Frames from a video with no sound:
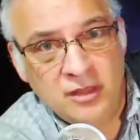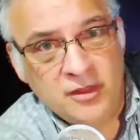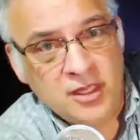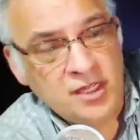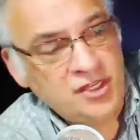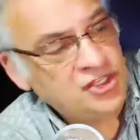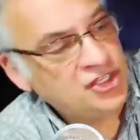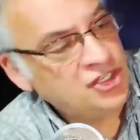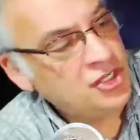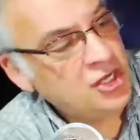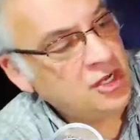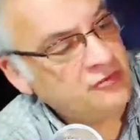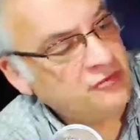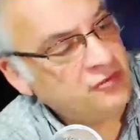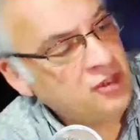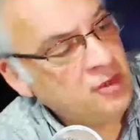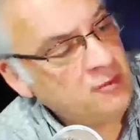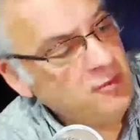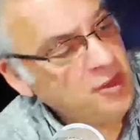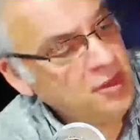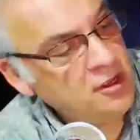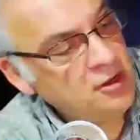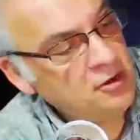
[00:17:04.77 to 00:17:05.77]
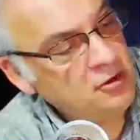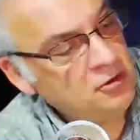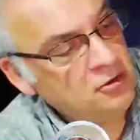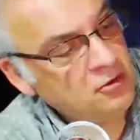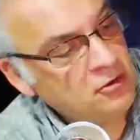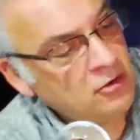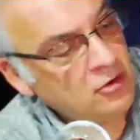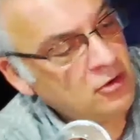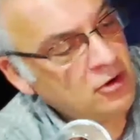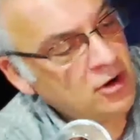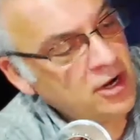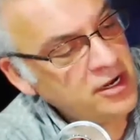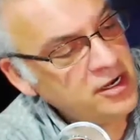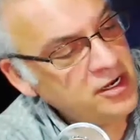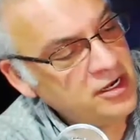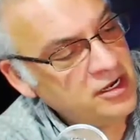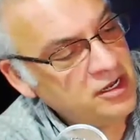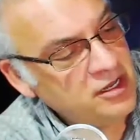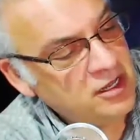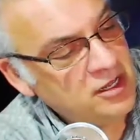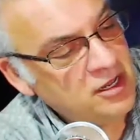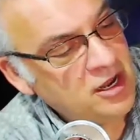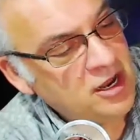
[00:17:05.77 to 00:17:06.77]
and they stuff them in
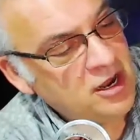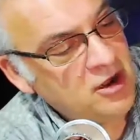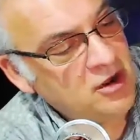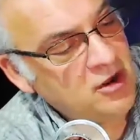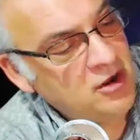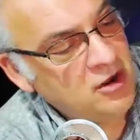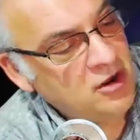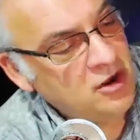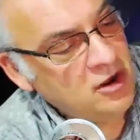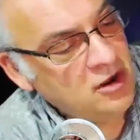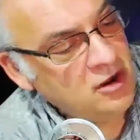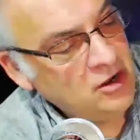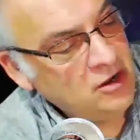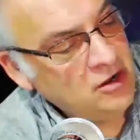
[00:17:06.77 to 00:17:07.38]
right there.